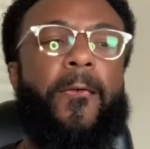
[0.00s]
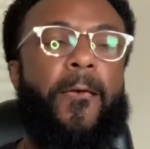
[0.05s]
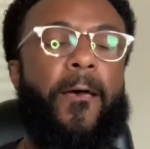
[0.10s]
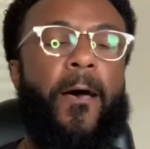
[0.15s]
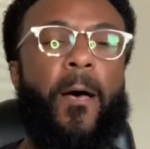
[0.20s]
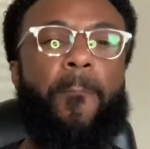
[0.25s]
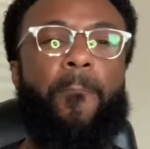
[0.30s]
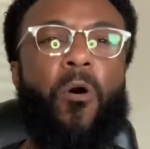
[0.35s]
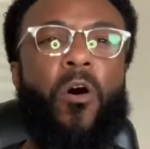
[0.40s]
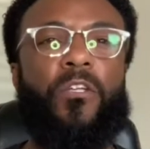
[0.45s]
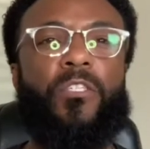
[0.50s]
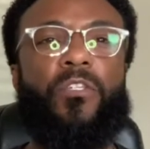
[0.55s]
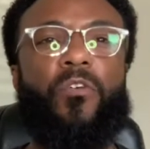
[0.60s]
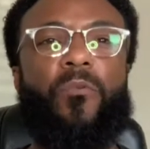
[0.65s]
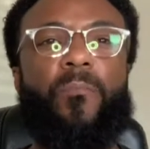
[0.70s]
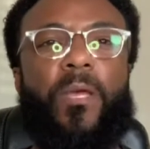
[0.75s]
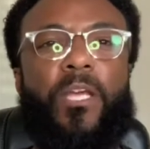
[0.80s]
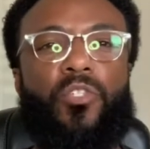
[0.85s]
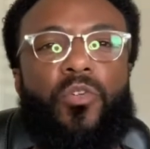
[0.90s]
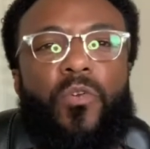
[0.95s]
Also,
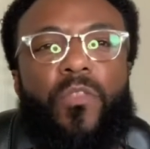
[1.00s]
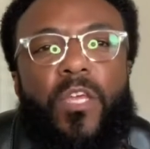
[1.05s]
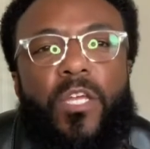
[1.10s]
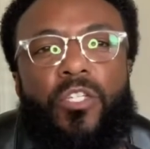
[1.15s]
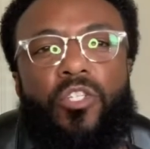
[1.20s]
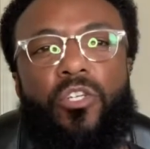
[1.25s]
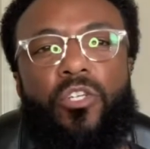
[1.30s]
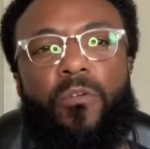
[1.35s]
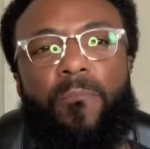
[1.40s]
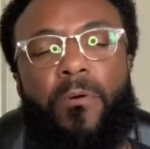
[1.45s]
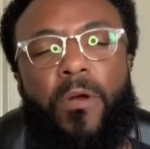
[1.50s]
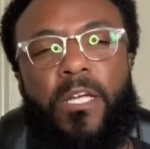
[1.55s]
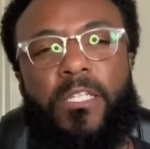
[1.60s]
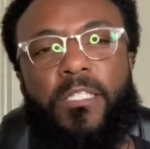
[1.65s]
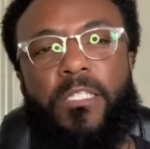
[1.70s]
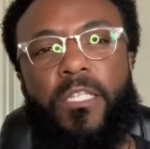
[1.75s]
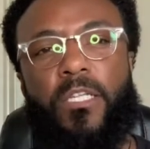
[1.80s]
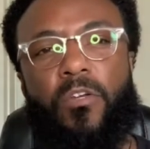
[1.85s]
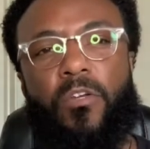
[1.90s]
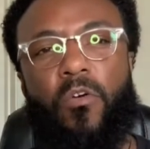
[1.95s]
make sure that you
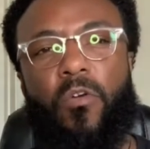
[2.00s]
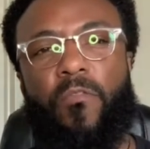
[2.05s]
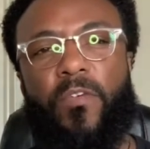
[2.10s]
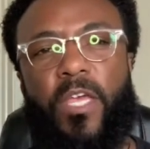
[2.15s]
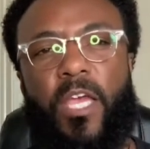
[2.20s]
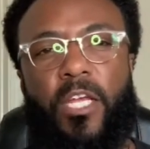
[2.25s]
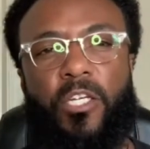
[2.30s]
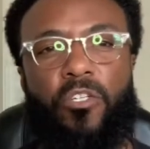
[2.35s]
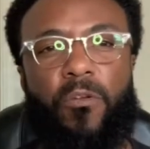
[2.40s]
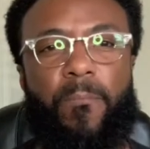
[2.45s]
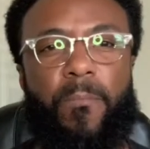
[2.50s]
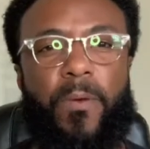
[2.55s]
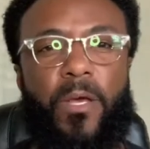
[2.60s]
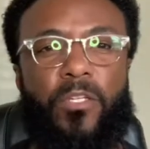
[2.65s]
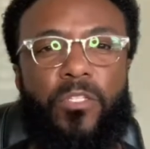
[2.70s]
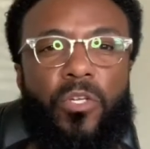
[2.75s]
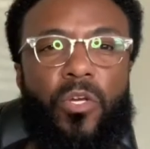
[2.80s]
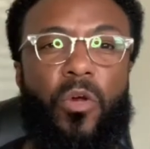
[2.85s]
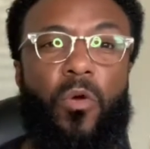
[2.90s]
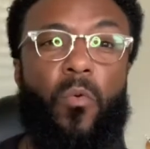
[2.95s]
press the notification bell
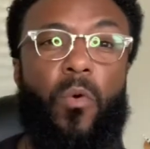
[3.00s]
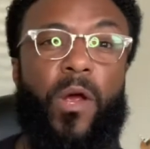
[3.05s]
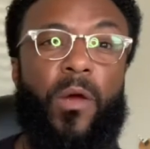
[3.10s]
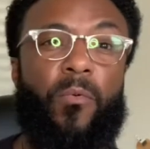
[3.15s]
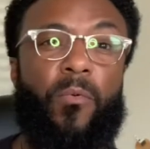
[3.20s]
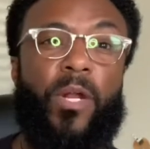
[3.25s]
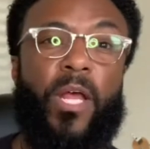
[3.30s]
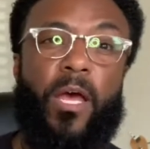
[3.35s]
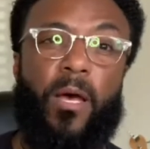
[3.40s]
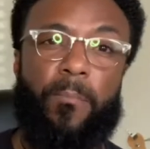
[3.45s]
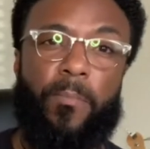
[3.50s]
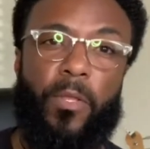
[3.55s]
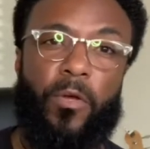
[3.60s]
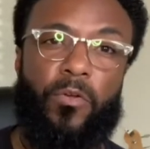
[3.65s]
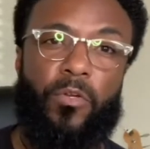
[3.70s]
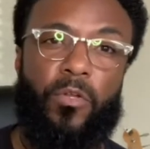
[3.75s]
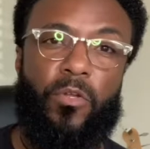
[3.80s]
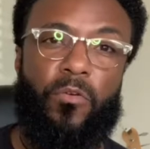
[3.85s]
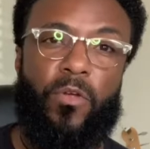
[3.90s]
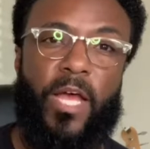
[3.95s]
so you're aware when I
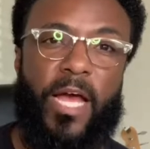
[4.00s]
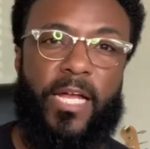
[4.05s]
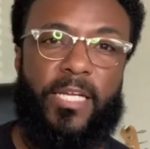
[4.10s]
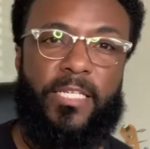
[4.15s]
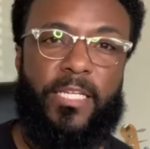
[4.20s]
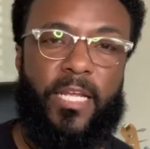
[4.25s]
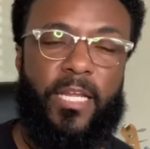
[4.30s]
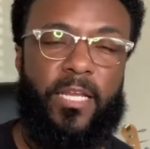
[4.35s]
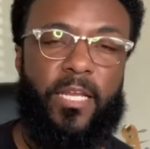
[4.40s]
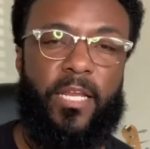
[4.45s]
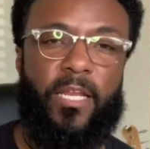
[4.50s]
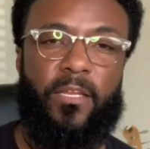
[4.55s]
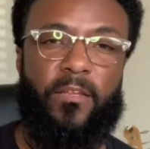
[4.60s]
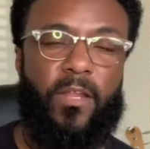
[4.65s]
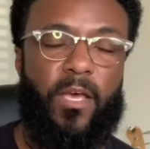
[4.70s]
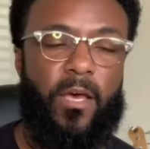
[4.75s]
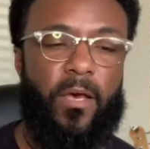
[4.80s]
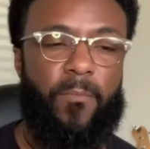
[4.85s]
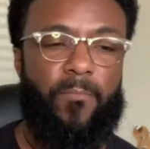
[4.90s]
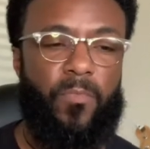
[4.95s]
upload new content,
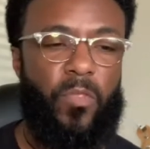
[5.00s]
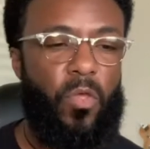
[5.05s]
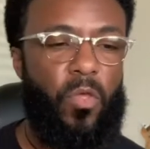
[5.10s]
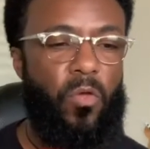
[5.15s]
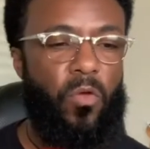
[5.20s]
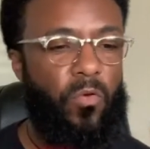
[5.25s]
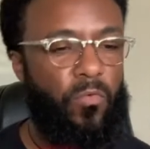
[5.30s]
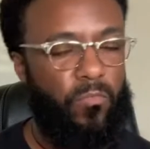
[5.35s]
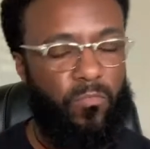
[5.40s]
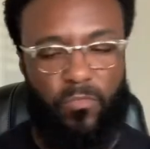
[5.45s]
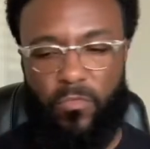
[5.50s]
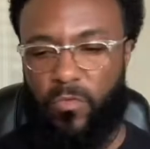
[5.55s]
and you